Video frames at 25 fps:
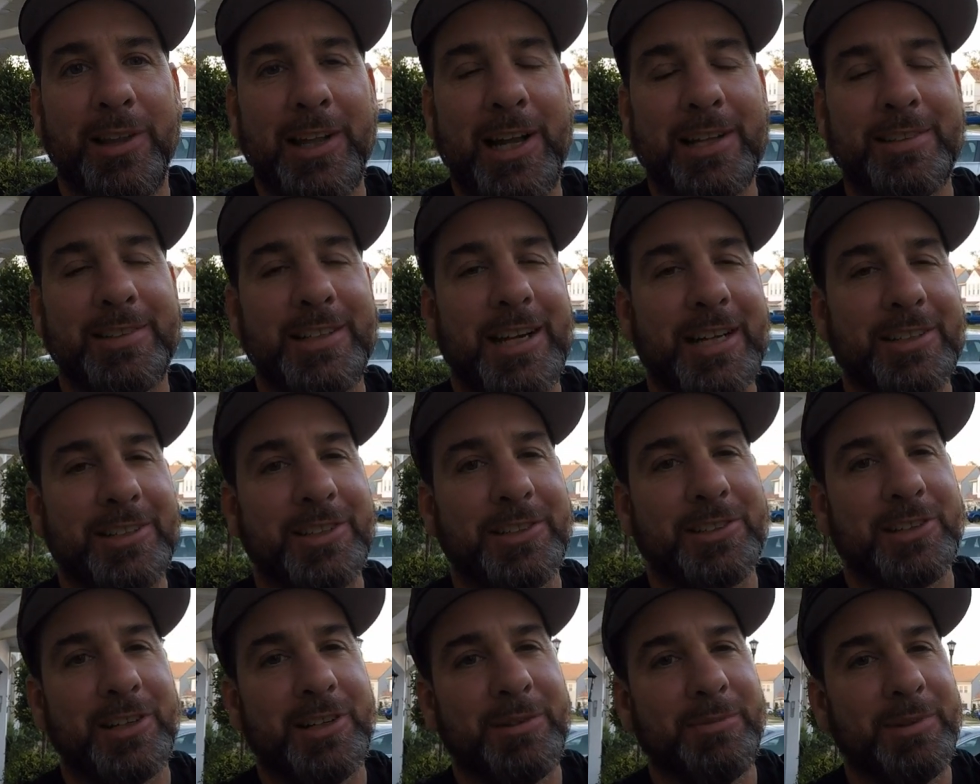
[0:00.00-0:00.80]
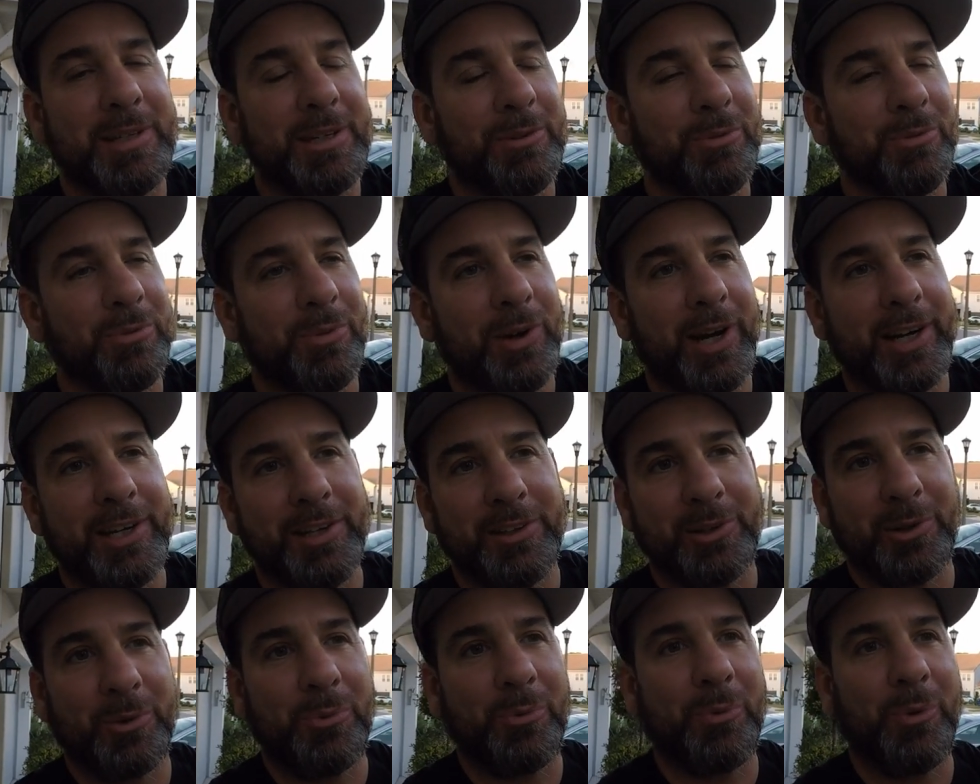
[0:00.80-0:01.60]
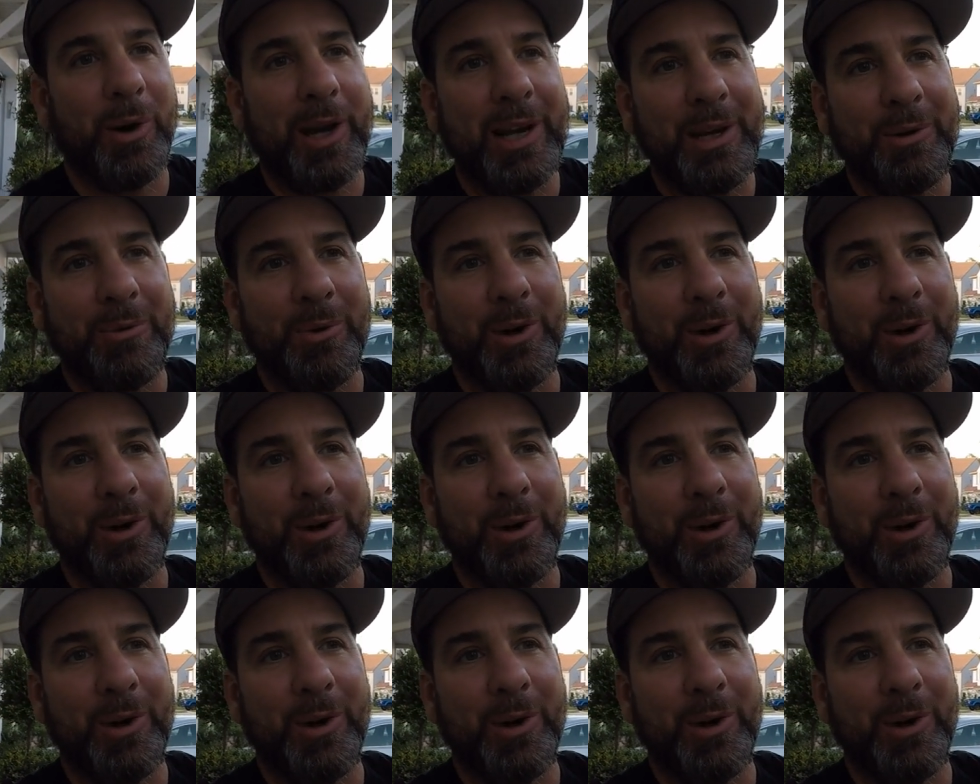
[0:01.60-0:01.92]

That's not just going to be regular white.